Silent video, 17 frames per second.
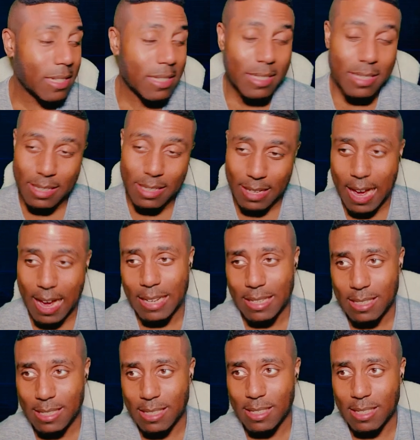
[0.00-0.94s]
to
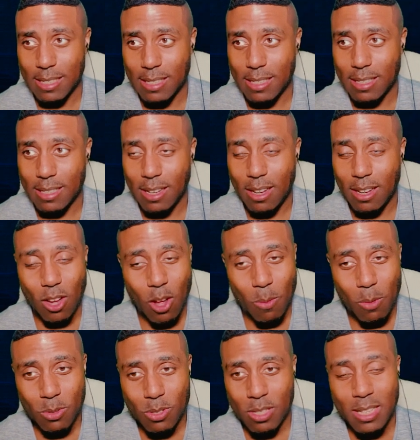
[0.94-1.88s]
get.
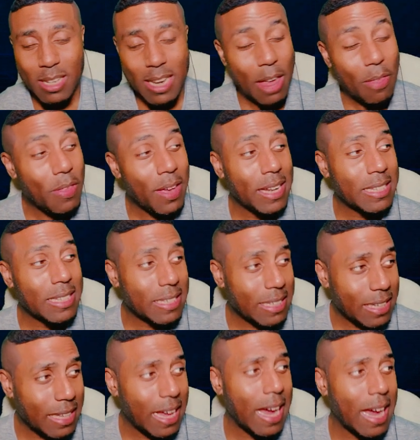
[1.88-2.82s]
Almost nothing to
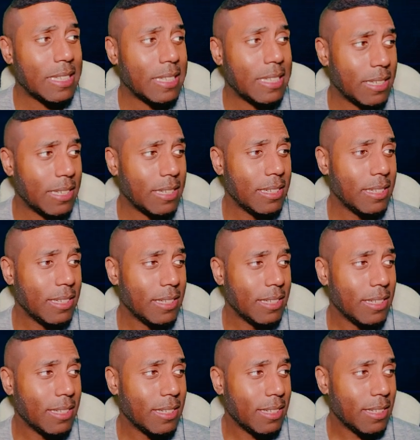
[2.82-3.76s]
get
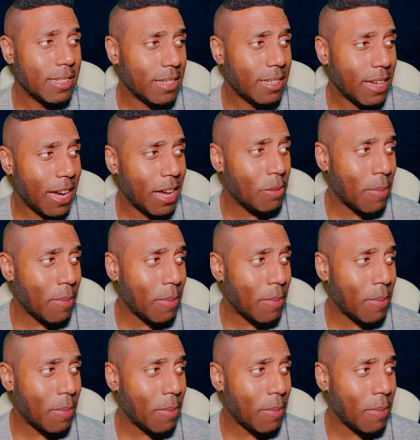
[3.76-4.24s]
in